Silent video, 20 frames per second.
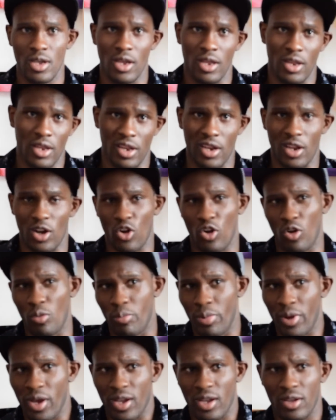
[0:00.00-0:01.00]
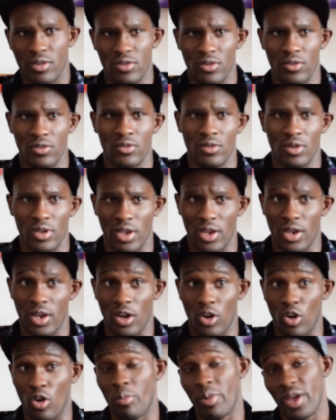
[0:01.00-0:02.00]
then I got
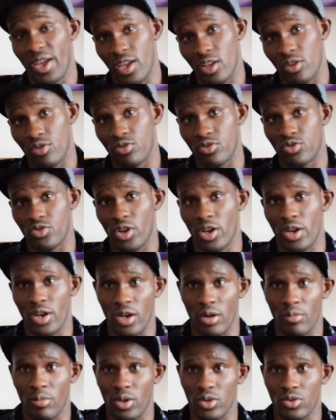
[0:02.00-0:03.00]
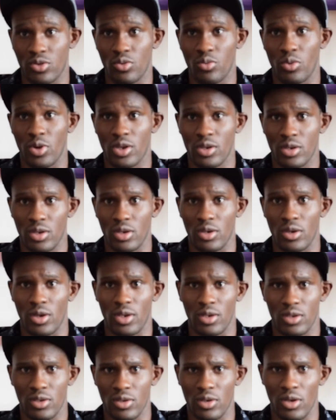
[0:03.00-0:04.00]
back into training about 2 weeks ago.
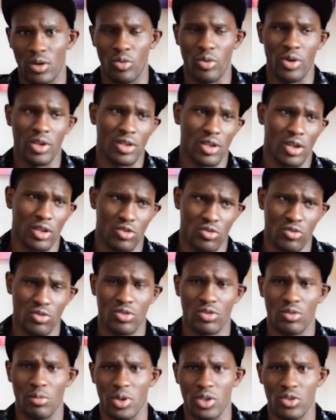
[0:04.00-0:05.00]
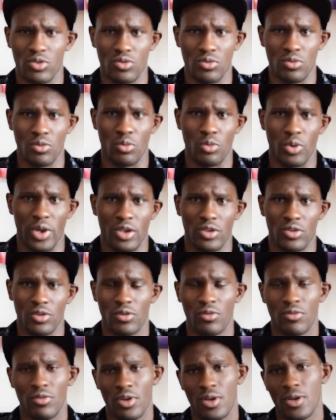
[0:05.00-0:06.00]
And so I took about 2 weeks
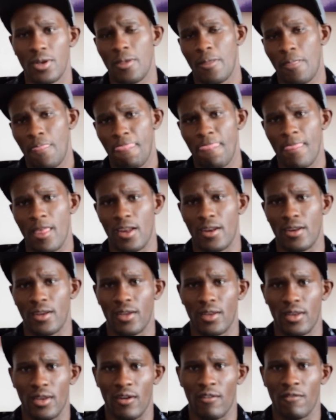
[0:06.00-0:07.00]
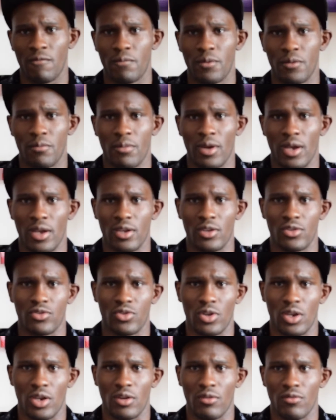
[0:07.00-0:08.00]
off, and then I've been back in
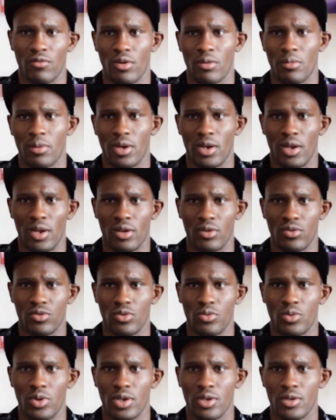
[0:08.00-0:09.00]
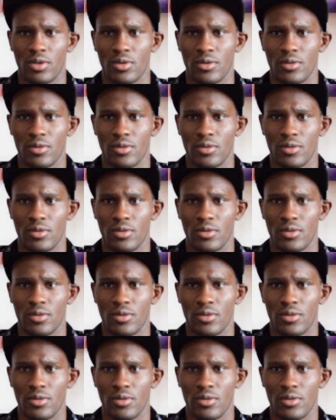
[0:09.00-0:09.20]
training for about another 2 weeks.